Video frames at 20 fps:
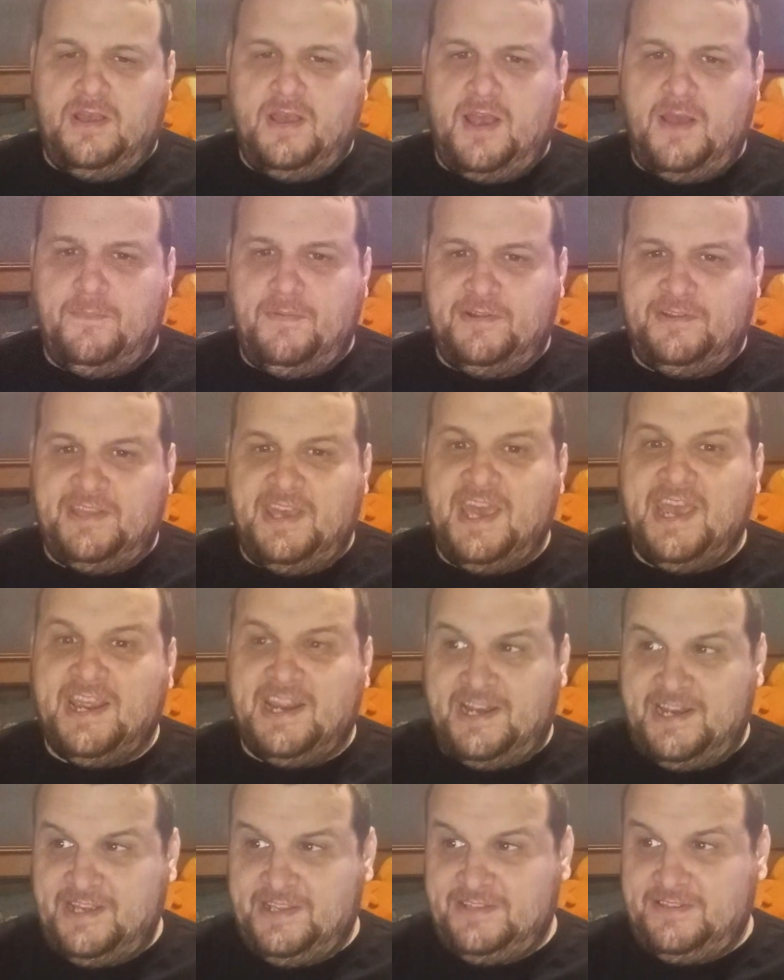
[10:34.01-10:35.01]
Our
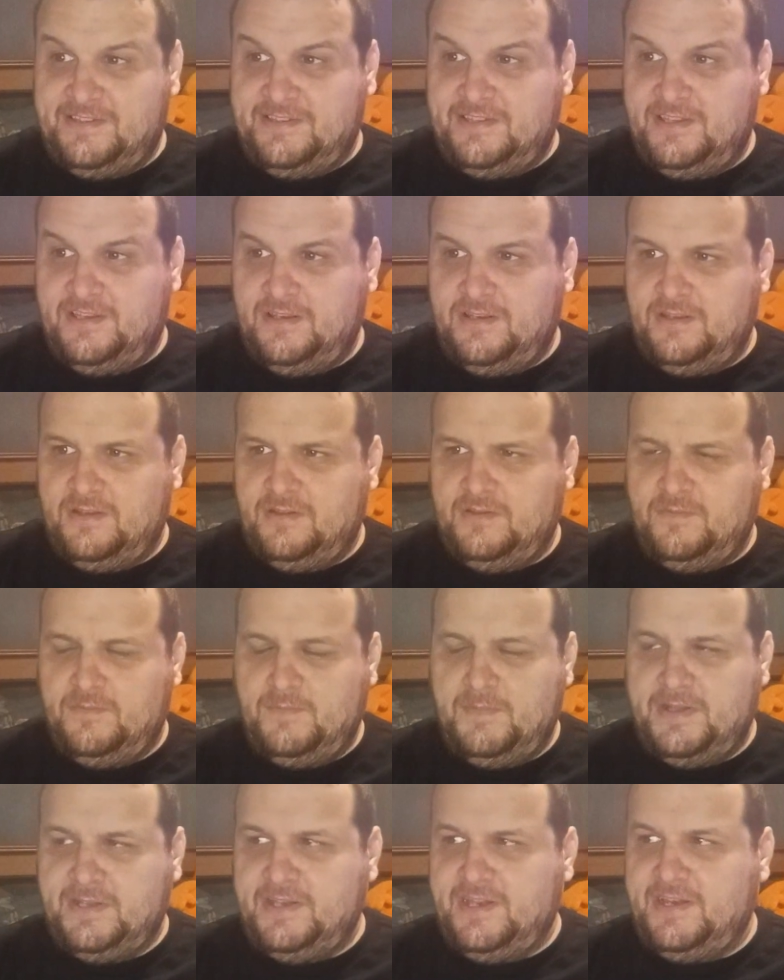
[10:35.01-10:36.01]
protagonist,
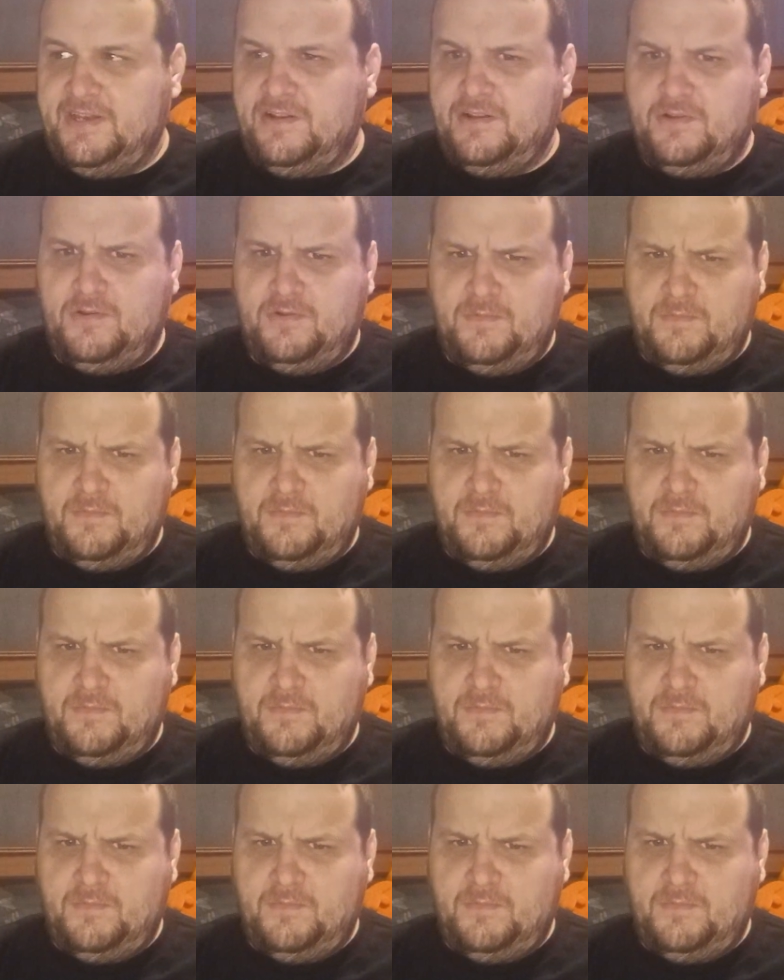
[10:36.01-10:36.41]
but then